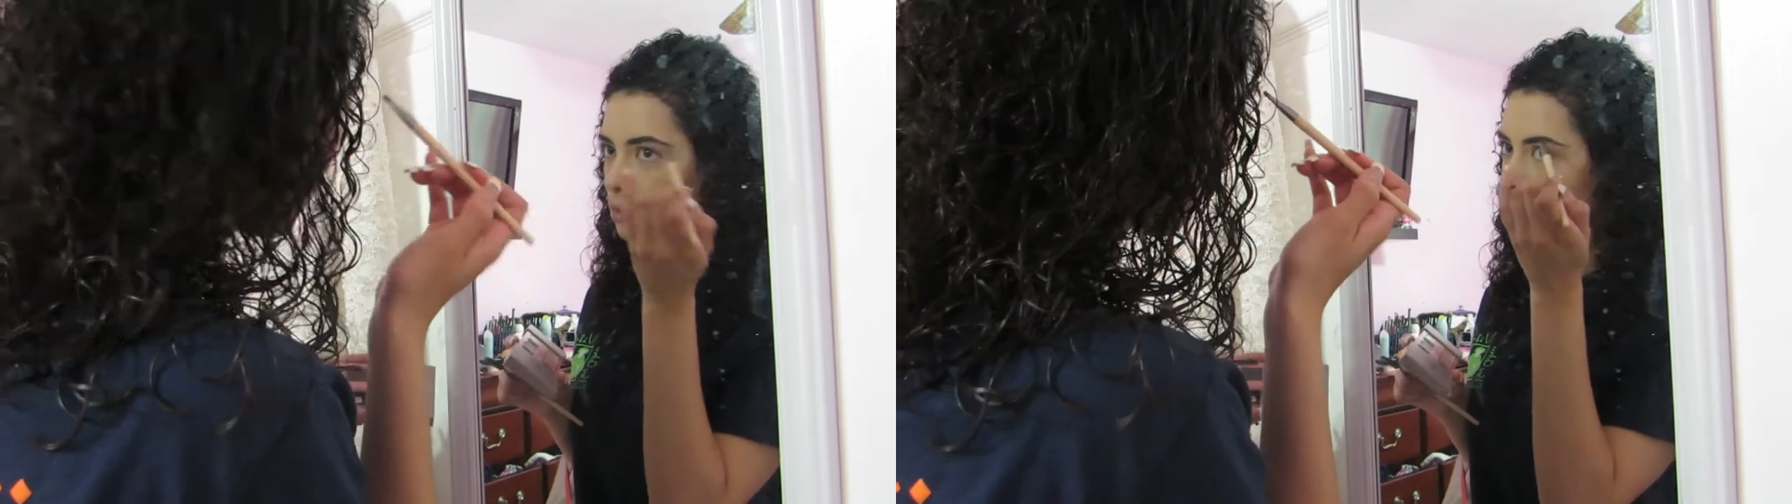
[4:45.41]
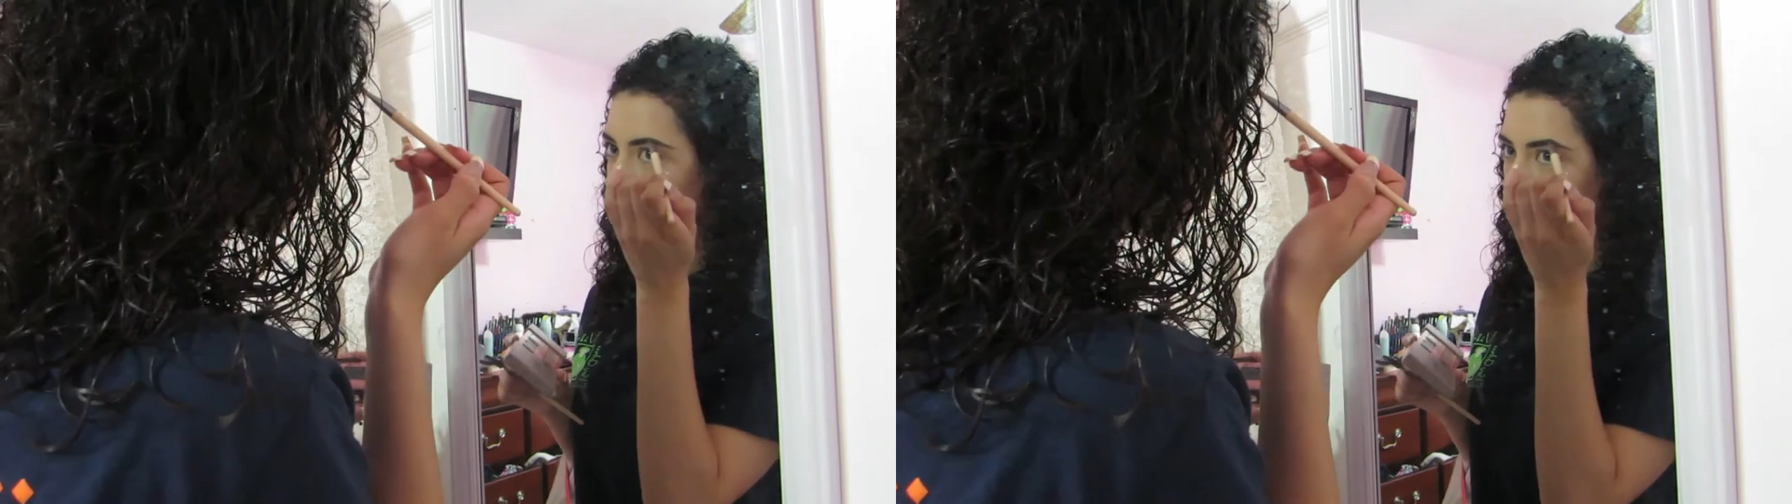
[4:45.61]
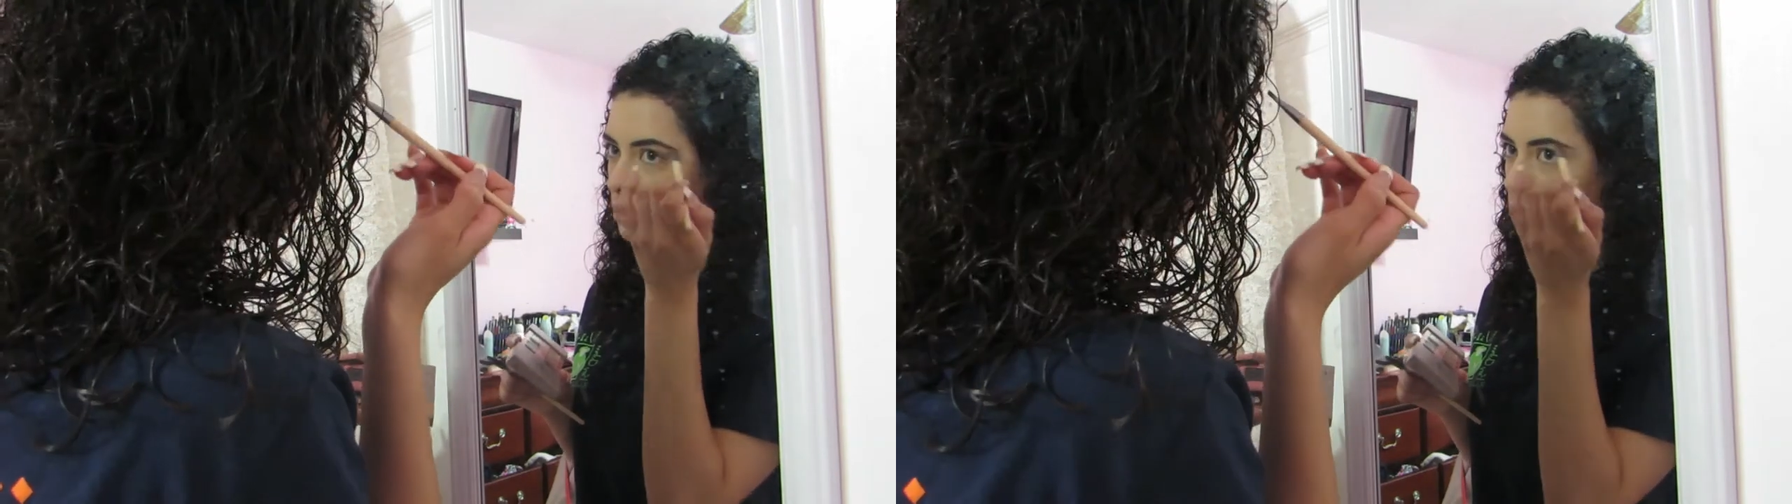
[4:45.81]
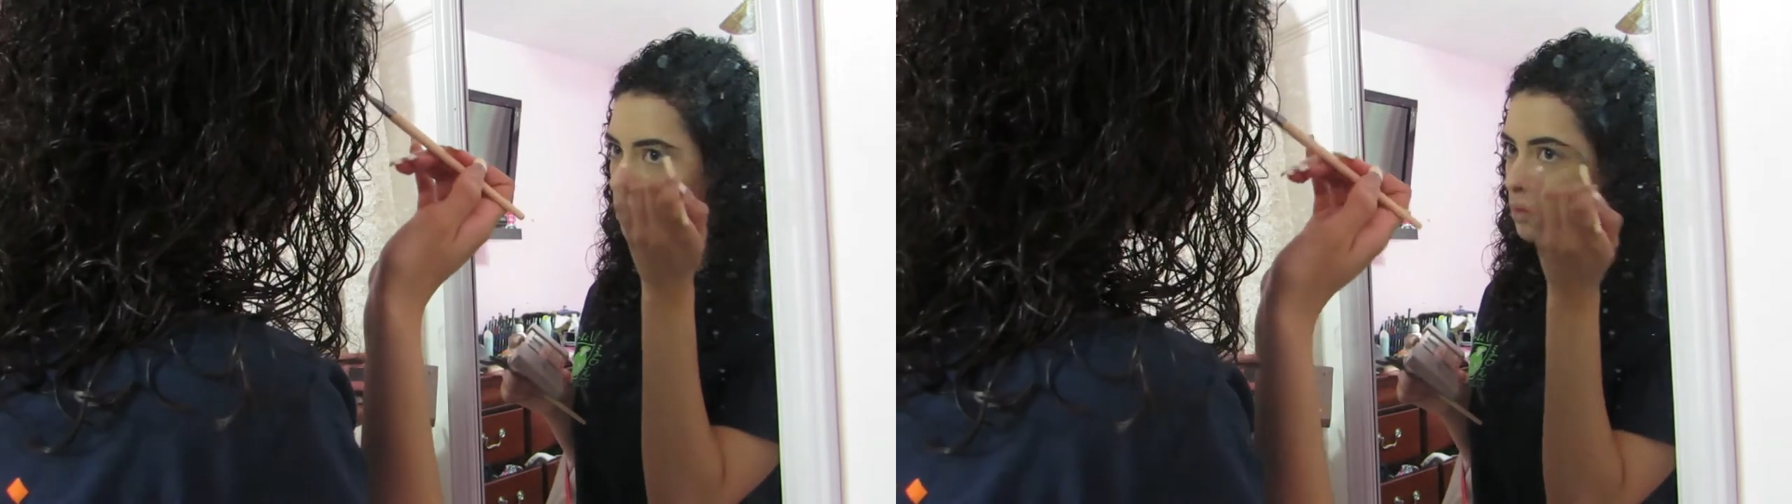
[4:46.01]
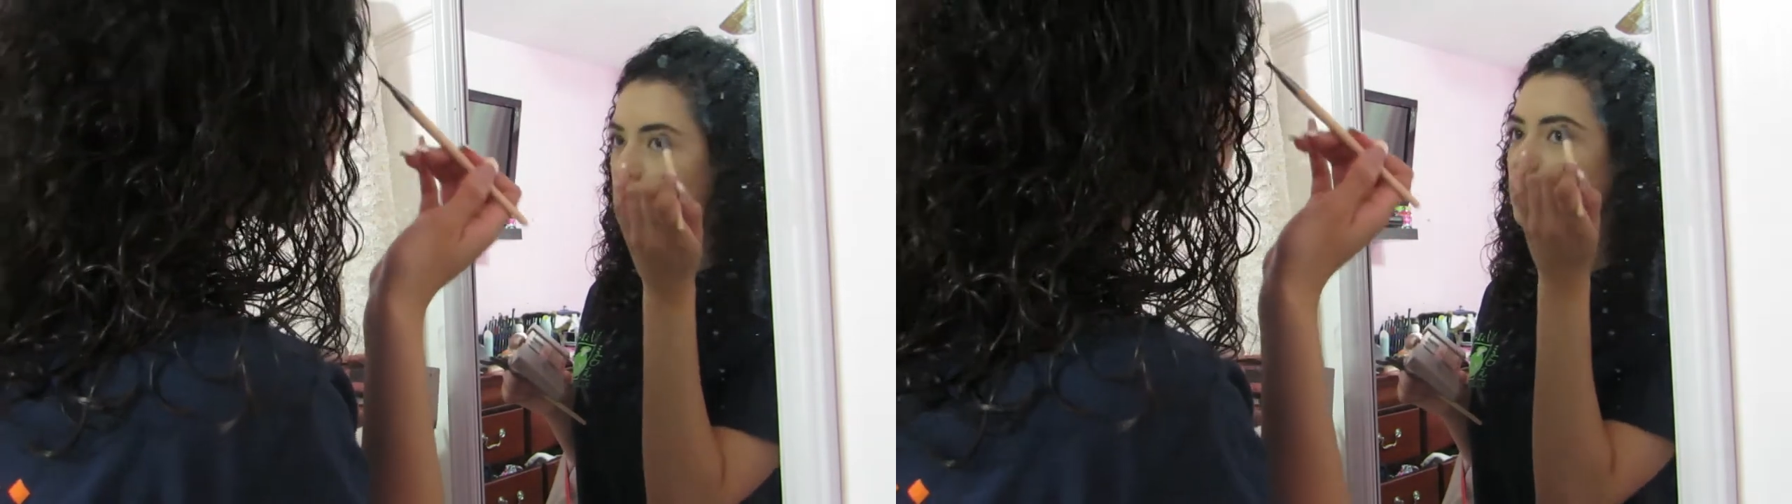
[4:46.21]
so I
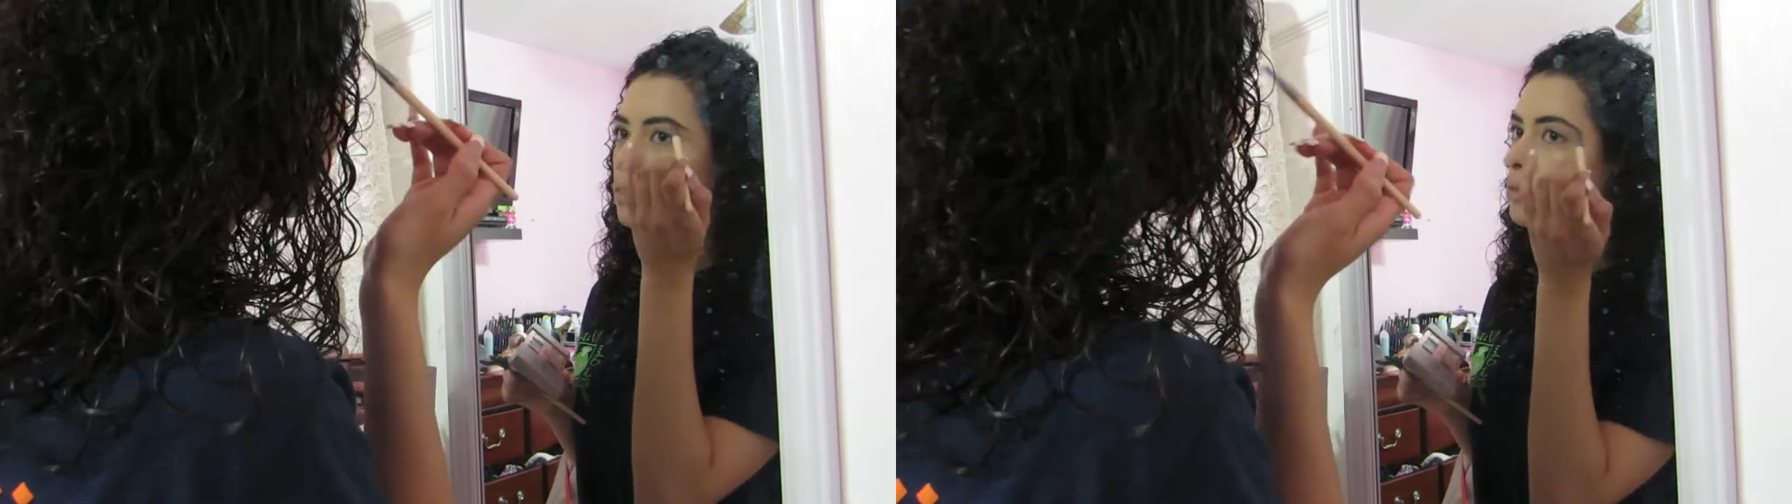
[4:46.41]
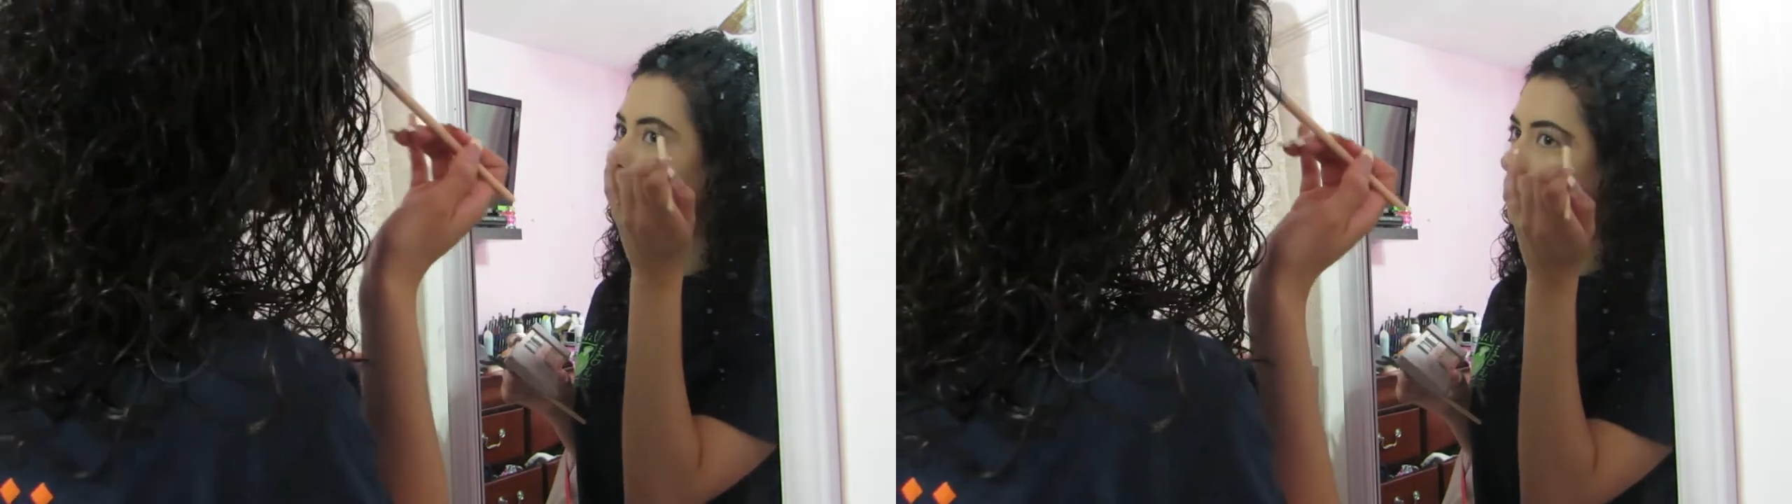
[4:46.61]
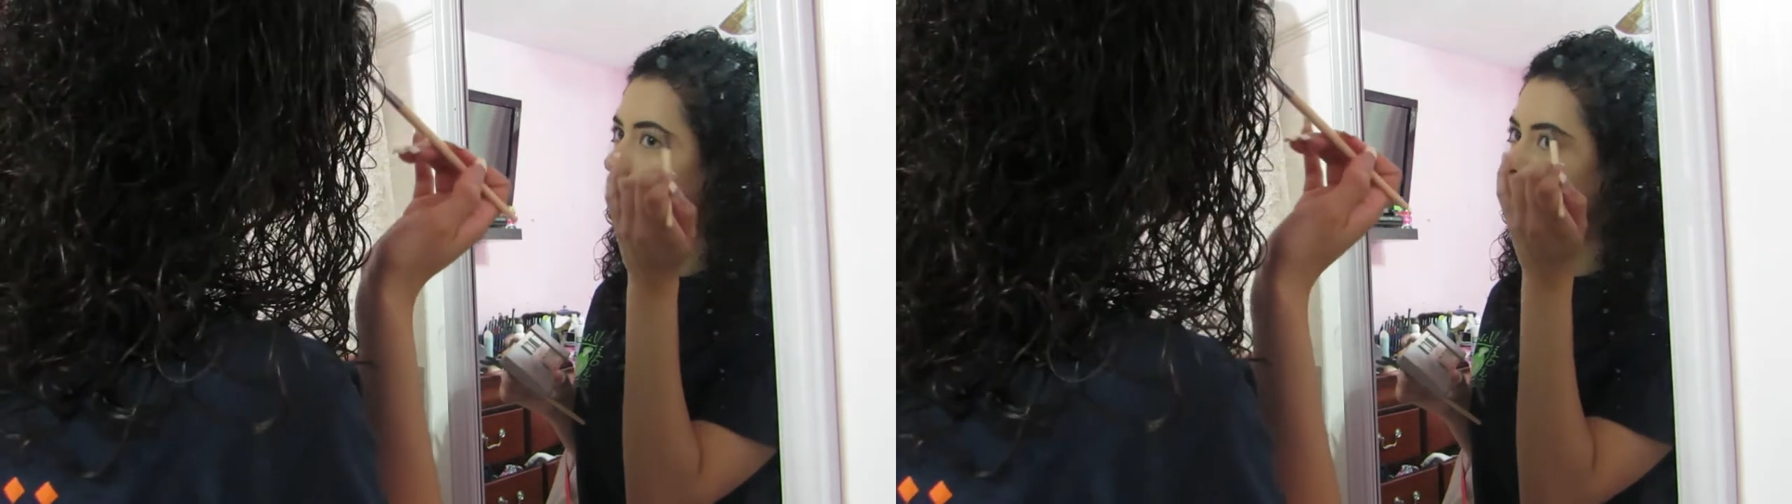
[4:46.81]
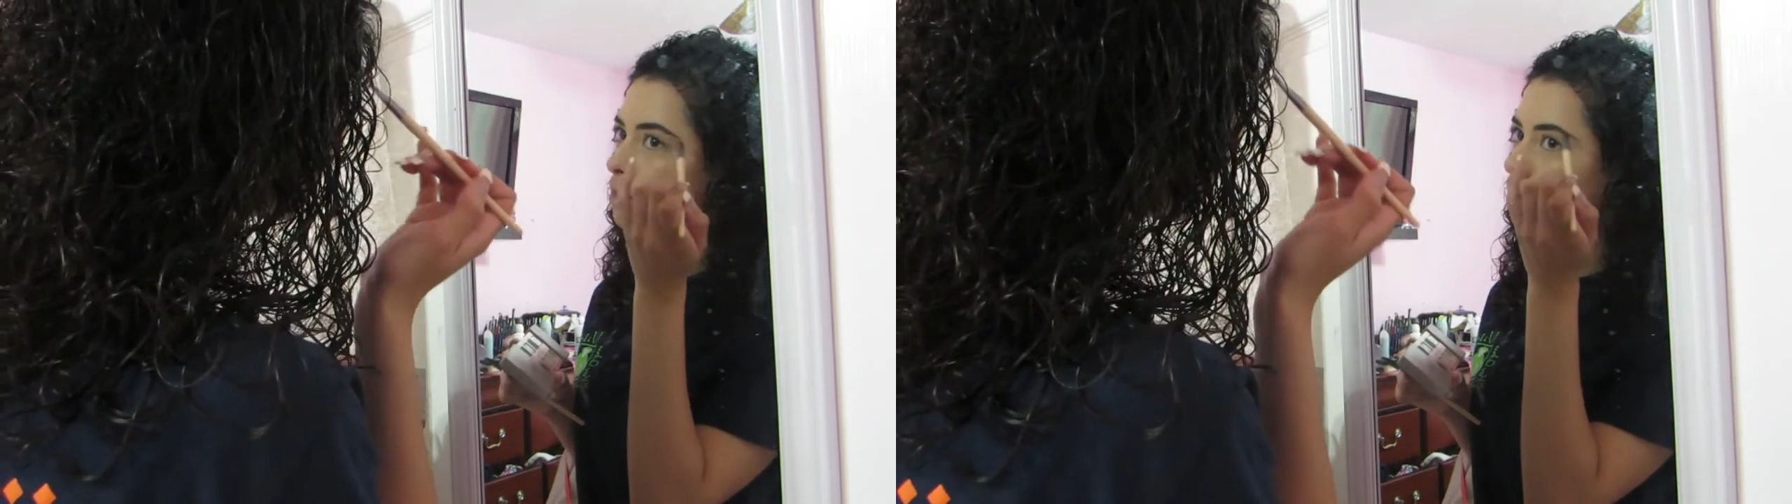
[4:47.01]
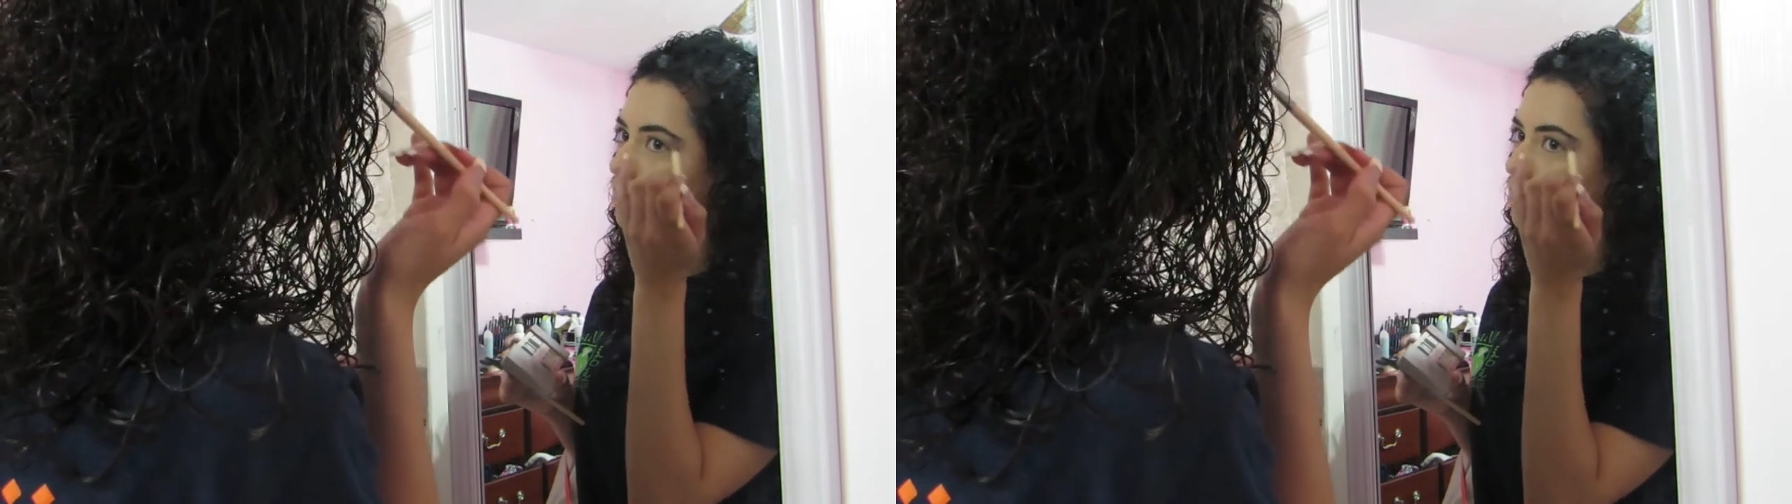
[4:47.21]
don't know if,